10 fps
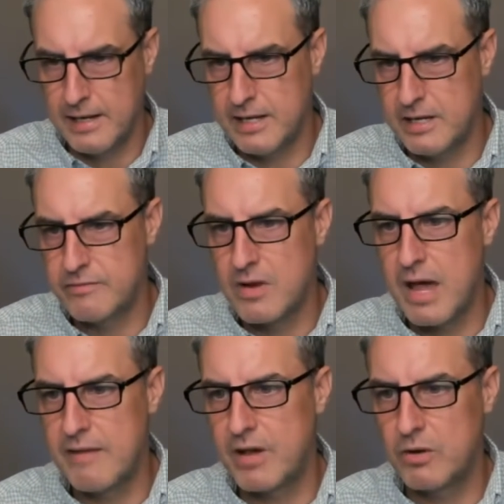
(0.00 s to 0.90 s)
Uh, if
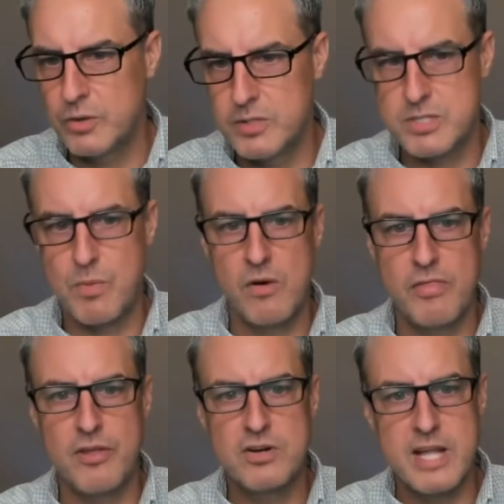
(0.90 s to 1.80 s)
not, if I don't do it tomorrow
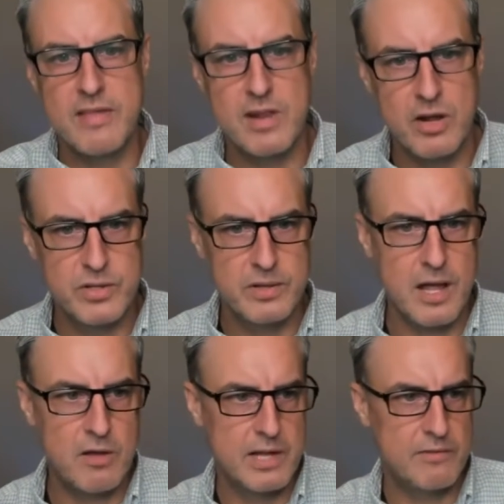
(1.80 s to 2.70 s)
on Thursday, then I'll,
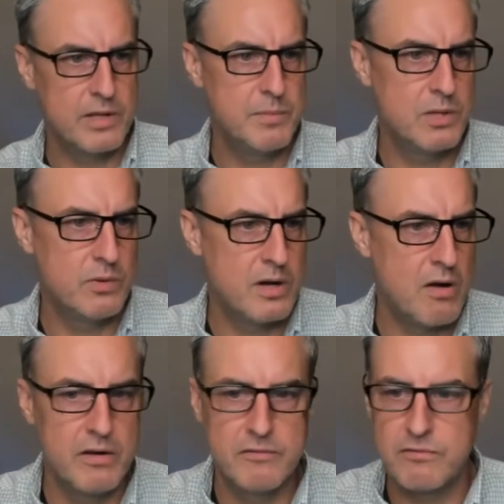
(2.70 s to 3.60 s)
I'll definitely be doing it
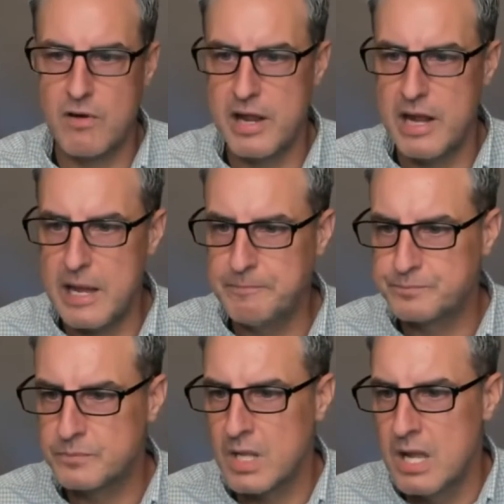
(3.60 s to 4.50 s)
on Friday.
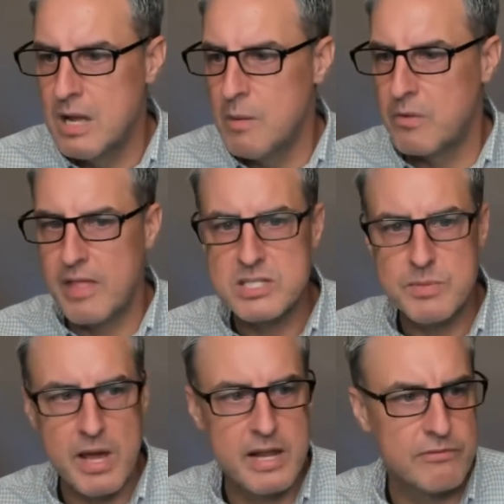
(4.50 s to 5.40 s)
Well,
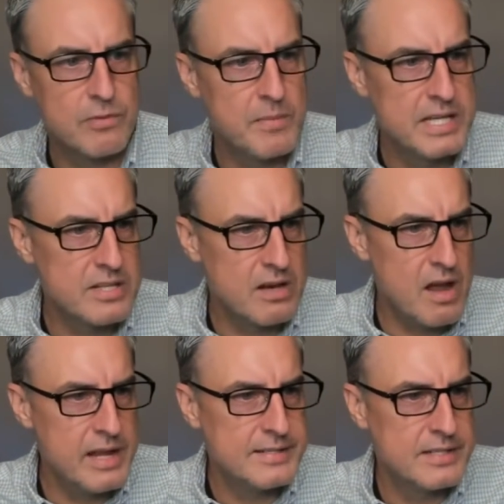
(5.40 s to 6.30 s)
that's about it for me
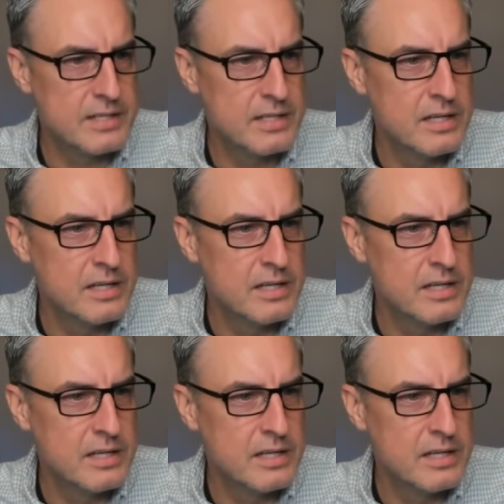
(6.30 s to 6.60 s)
tonight.